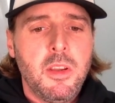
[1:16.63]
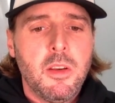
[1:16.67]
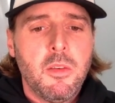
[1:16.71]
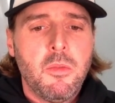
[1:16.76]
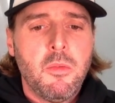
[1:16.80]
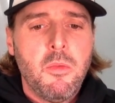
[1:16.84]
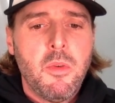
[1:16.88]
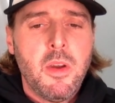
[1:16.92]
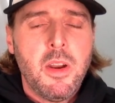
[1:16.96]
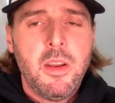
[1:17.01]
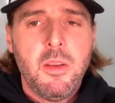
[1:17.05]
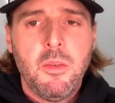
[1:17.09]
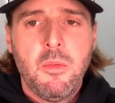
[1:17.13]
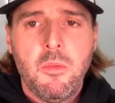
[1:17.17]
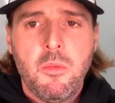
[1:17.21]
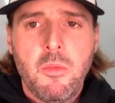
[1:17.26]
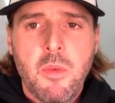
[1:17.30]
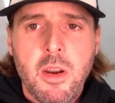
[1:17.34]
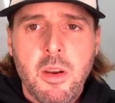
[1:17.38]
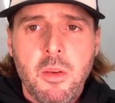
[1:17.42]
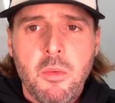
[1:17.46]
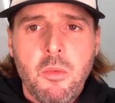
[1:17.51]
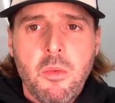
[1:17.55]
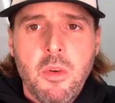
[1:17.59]
what
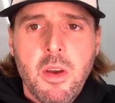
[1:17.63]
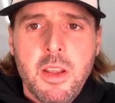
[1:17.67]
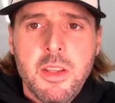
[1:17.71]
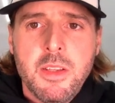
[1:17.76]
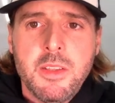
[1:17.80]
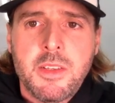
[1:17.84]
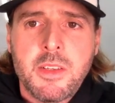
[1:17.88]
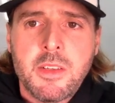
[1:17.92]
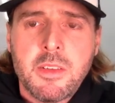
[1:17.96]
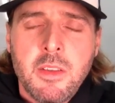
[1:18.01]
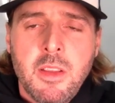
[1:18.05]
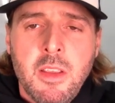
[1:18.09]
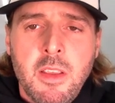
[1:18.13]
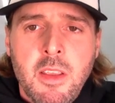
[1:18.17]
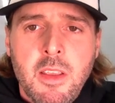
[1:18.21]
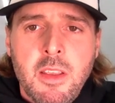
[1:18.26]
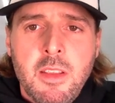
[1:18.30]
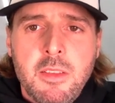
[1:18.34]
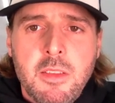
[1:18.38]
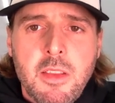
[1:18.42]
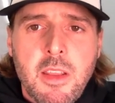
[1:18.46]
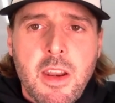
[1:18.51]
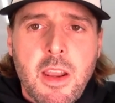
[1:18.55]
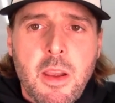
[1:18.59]
it was
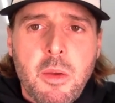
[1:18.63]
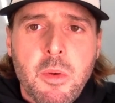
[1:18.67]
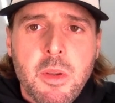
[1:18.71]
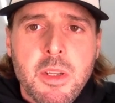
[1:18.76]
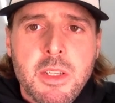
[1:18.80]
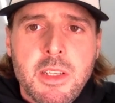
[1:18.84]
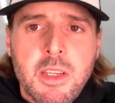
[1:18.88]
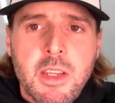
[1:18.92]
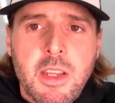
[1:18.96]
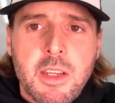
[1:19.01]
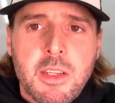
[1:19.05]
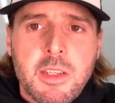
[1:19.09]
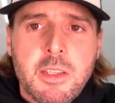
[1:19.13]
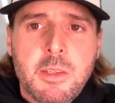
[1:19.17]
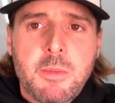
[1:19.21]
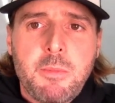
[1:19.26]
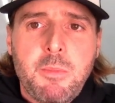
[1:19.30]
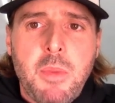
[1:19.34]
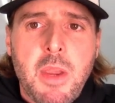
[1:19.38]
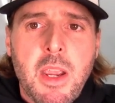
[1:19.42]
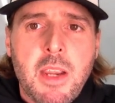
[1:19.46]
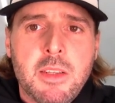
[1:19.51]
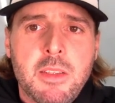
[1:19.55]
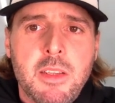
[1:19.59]
that I was
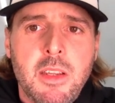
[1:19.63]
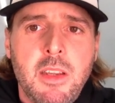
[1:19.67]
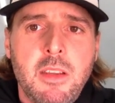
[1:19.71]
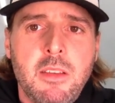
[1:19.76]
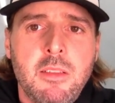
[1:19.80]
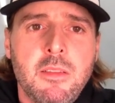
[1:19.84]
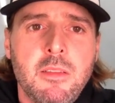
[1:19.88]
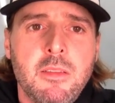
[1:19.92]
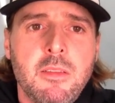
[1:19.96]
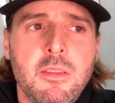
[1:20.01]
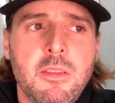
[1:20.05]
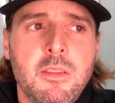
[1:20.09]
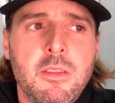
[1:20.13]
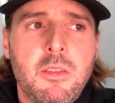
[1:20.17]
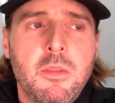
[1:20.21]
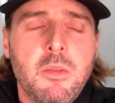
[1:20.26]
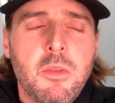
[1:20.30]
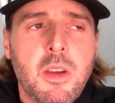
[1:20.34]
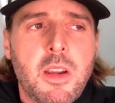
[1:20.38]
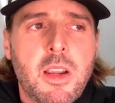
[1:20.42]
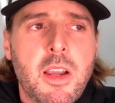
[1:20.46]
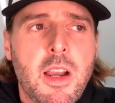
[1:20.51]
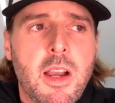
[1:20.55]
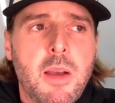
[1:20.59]
expecting to
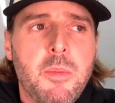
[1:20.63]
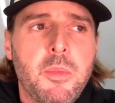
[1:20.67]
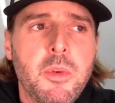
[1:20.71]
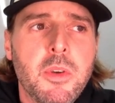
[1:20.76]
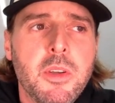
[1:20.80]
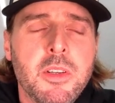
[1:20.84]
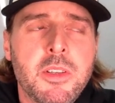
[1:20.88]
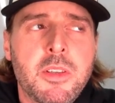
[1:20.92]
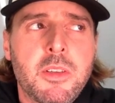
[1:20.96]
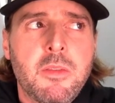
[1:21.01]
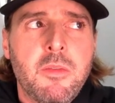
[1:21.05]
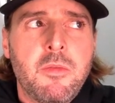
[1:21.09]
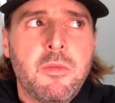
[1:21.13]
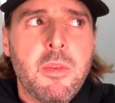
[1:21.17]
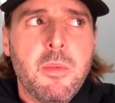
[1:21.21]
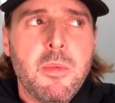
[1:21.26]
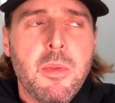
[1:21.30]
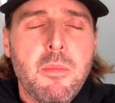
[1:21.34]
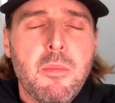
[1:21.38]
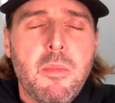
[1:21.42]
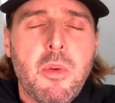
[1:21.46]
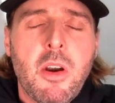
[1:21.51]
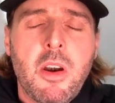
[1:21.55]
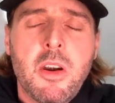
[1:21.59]
accomplish from
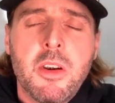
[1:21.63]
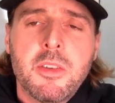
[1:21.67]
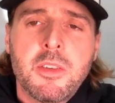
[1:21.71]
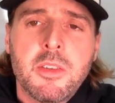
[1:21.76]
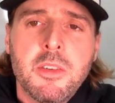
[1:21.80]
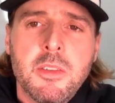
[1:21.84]
the march.